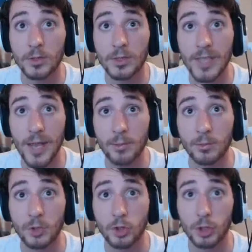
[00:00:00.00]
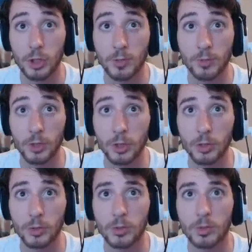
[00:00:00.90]
Stab him. Stab
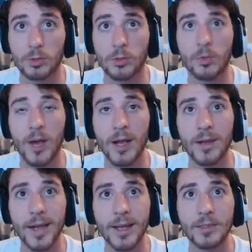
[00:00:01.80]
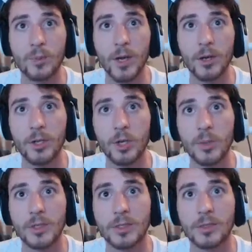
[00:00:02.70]
you. Why are you guys weird
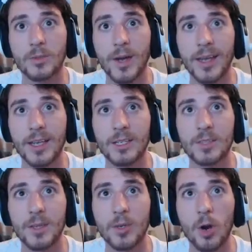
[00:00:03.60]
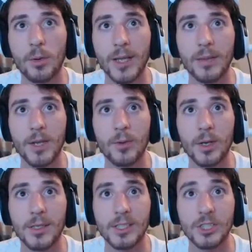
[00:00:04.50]
humans? Why can't you just be normal like me? What
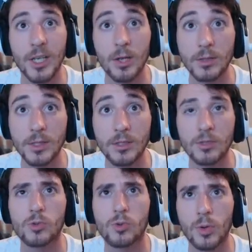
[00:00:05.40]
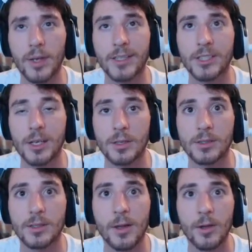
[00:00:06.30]
is it, shells? Ooh, I like
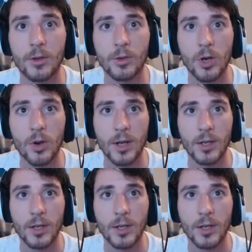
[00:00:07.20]
shells. Going on.